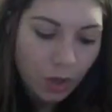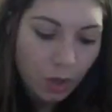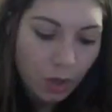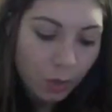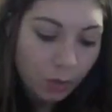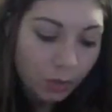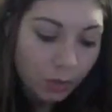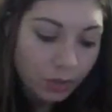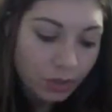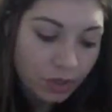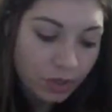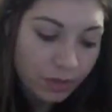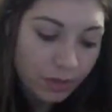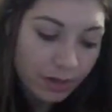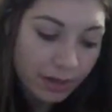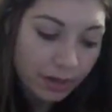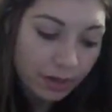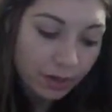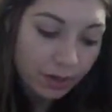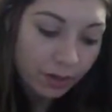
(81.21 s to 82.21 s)
Were she
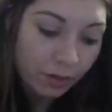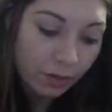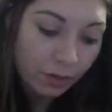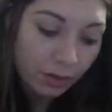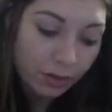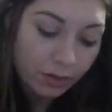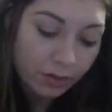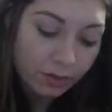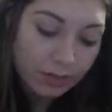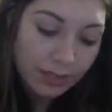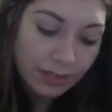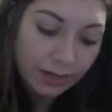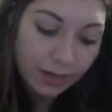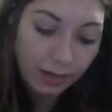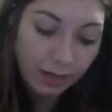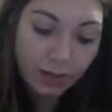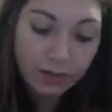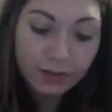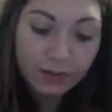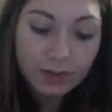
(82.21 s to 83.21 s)
better, or you
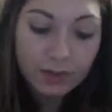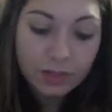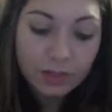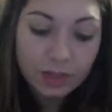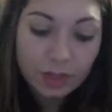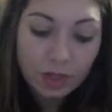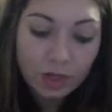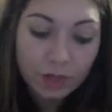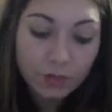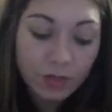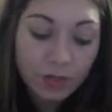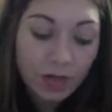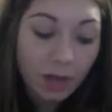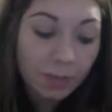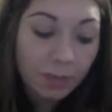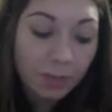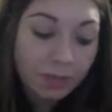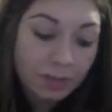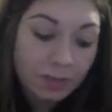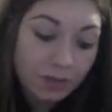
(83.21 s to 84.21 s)
sicker, then the stars would
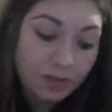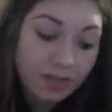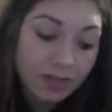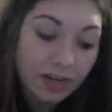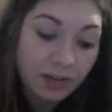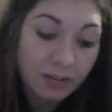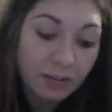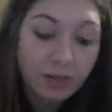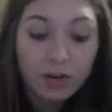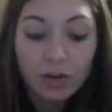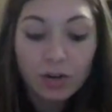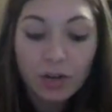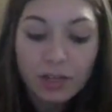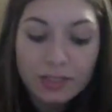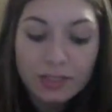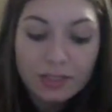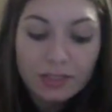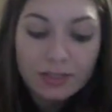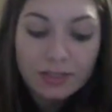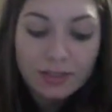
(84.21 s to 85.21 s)
not be so terribly
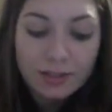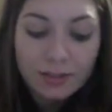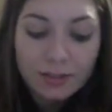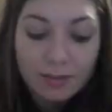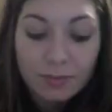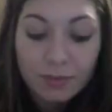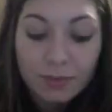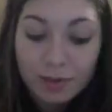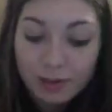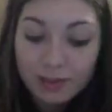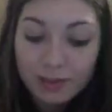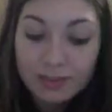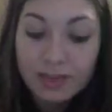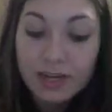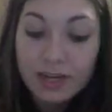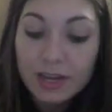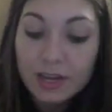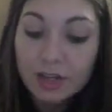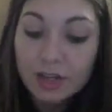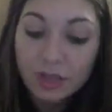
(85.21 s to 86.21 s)
crossed. But it is the
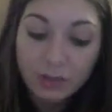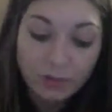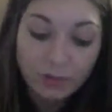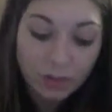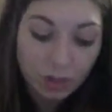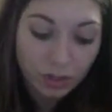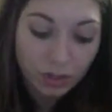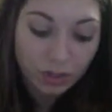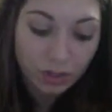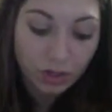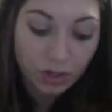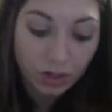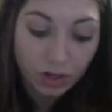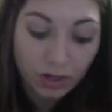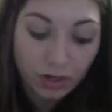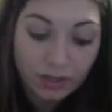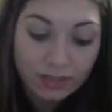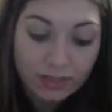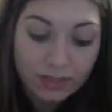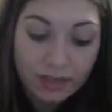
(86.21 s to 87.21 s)
nature of stars to
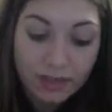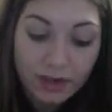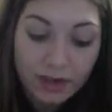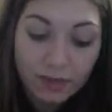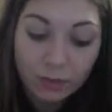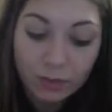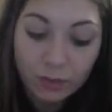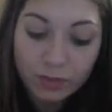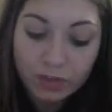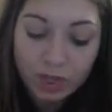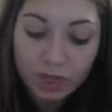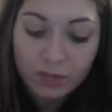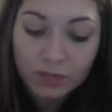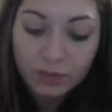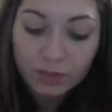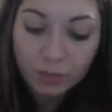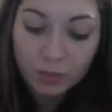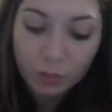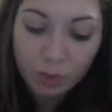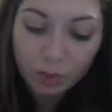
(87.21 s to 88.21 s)
cross, and never was
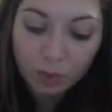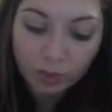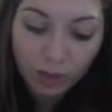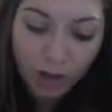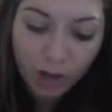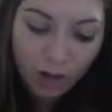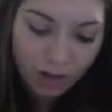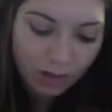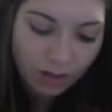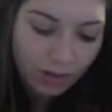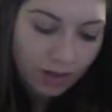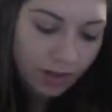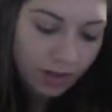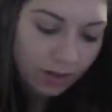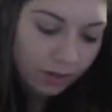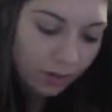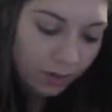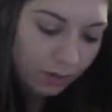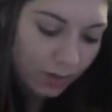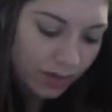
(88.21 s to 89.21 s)
Shakespeare more wrong
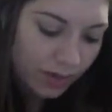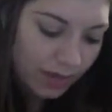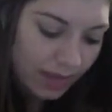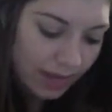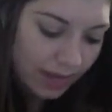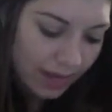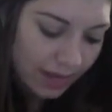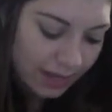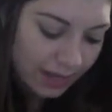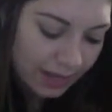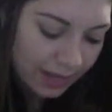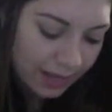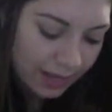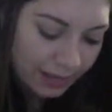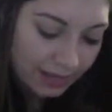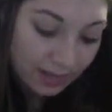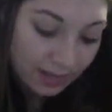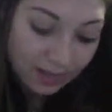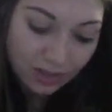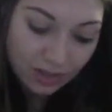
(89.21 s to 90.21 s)
than when he had
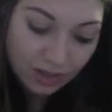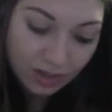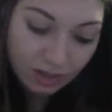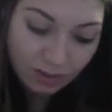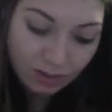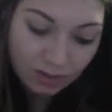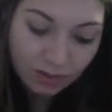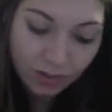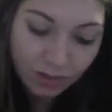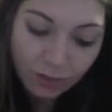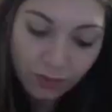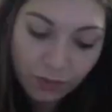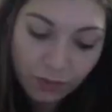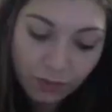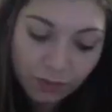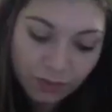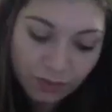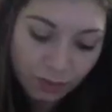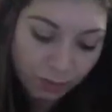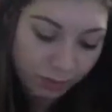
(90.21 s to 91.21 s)
Cassius note, "The
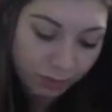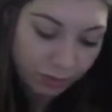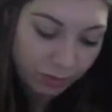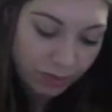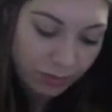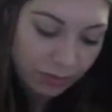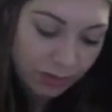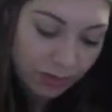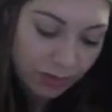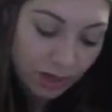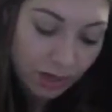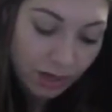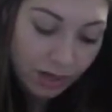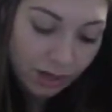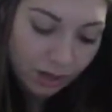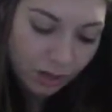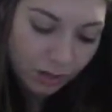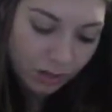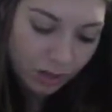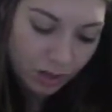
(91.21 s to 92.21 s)
fault, dear Brutus, is not in
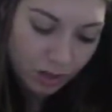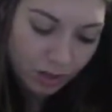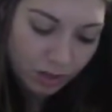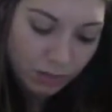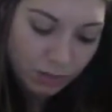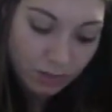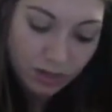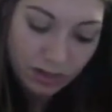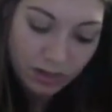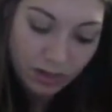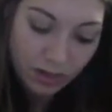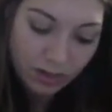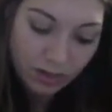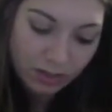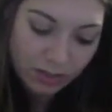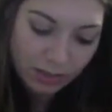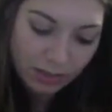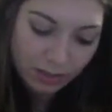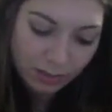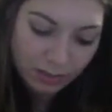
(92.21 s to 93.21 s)
our stars, but in
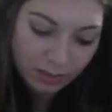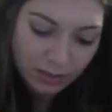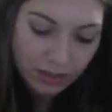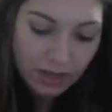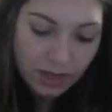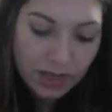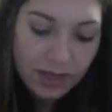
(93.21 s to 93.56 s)
ourselves."